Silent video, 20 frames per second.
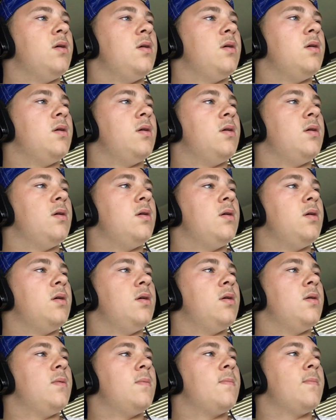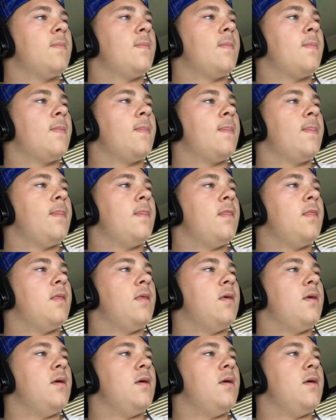(no one is talking)